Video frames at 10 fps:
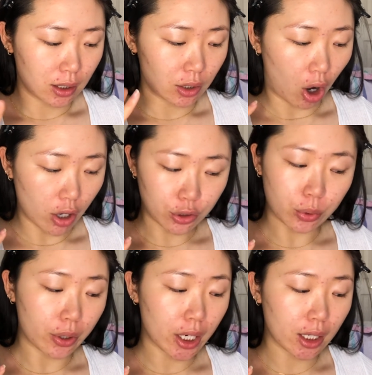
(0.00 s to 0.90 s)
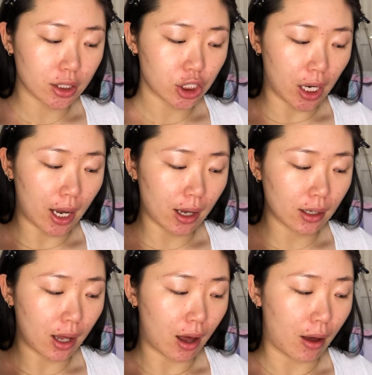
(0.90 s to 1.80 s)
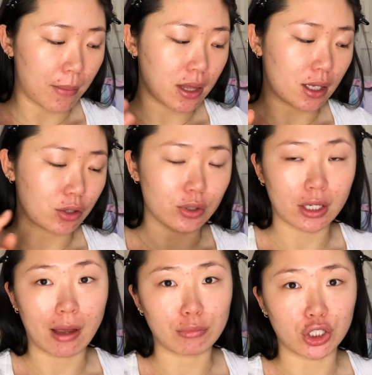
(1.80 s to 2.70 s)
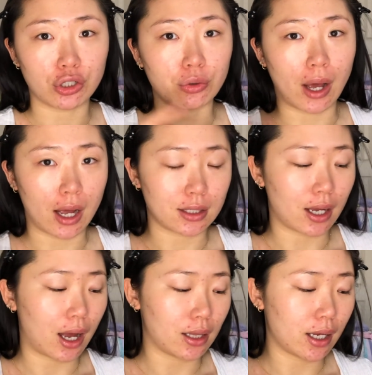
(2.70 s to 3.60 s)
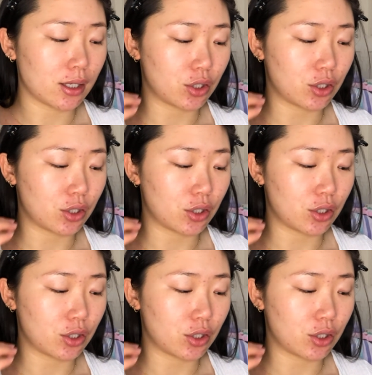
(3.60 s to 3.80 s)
contouring shade, and then using MG2 as a highlight.